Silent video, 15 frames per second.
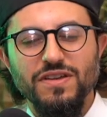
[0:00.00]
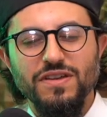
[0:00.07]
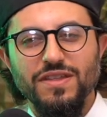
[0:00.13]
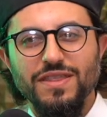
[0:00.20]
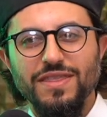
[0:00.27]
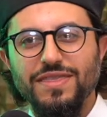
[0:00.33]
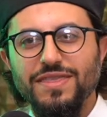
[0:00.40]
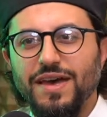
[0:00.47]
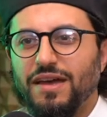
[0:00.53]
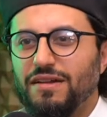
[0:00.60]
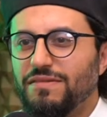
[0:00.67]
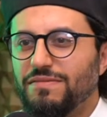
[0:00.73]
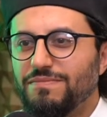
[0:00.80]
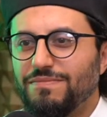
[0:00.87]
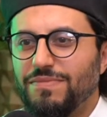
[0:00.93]
That
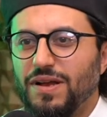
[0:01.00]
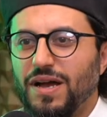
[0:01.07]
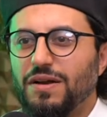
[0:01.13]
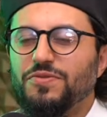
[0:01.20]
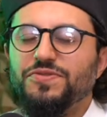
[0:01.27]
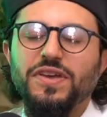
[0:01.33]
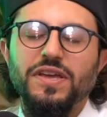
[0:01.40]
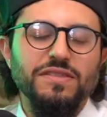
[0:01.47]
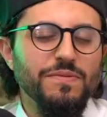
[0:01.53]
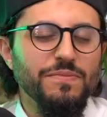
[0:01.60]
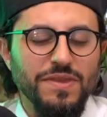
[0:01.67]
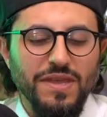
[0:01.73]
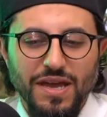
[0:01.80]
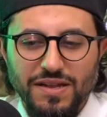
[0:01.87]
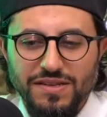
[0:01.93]
I don't take them
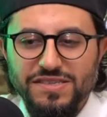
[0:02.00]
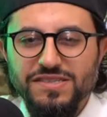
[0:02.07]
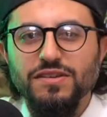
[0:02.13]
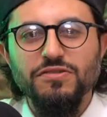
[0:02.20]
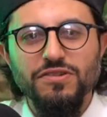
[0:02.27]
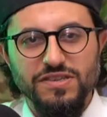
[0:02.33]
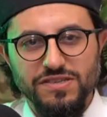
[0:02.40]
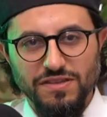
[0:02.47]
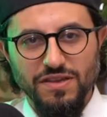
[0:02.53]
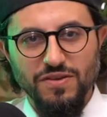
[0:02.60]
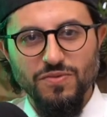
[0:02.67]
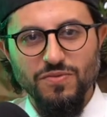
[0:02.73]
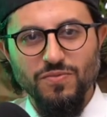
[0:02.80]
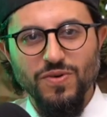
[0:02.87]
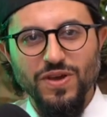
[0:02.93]
that seriously
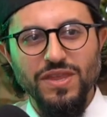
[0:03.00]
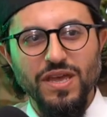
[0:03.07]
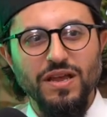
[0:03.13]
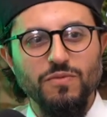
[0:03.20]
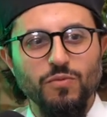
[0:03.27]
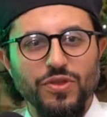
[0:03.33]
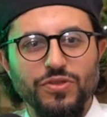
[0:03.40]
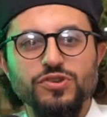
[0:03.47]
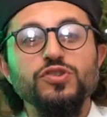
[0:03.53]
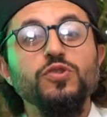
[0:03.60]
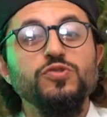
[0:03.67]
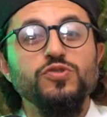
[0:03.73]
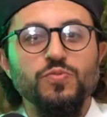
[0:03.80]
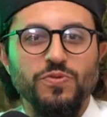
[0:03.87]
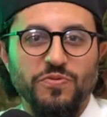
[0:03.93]
when they're so
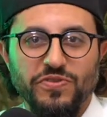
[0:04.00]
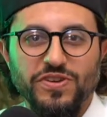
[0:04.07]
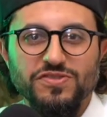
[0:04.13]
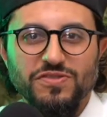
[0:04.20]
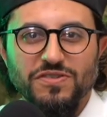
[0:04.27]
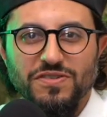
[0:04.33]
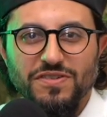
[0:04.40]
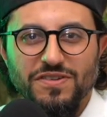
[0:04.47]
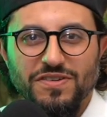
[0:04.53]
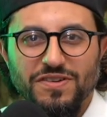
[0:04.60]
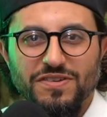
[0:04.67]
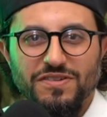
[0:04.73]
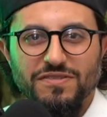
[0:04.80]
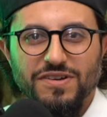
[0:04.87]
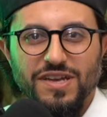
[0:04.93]
superficial,
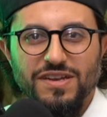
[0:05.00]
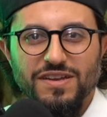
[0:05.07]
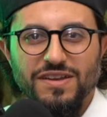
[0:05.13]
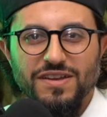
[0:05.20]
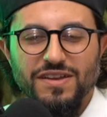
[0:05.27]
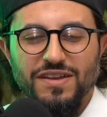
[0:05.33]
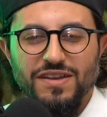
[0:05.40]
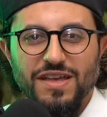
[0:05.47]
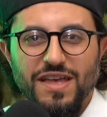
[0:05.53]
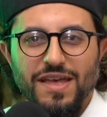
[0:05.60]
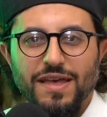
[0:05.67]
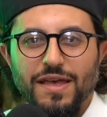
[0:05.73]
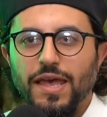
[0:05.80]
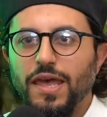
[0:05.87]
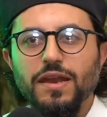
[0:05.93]
right?
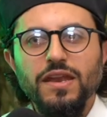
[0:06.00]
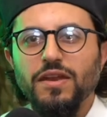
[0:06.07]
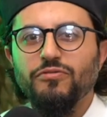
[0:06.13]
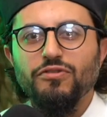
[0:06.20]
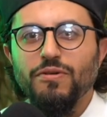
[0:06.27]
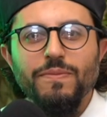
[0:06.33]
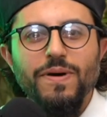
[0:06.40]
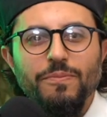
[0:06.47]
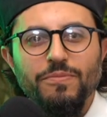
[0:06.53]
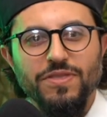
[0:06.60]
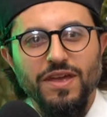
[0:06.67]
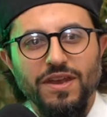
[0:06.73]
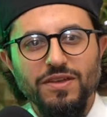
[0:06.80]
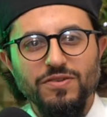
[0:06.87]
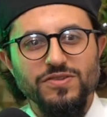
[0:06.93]
He didn't even remember
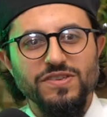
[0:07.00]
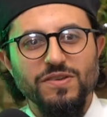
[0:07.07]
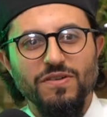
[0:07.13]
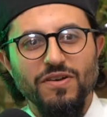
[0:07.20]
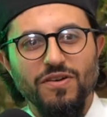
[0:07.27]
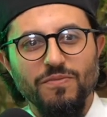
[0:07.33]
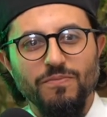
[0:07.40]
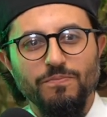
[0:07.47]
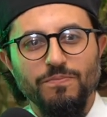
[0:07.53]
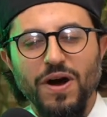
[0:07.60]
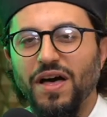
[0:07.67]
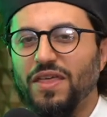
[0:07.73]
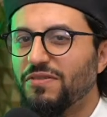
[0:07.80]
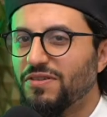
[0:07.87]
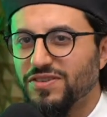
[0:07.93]
that he used to
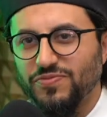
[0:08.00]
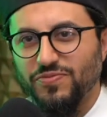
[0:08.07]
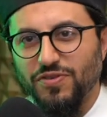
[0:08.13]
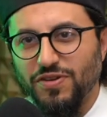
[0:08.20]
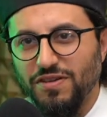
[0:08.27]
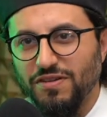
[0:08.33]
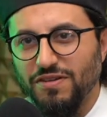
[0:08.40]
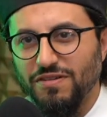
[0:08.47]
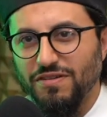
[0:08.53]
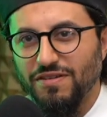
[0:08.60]
bother us for a year.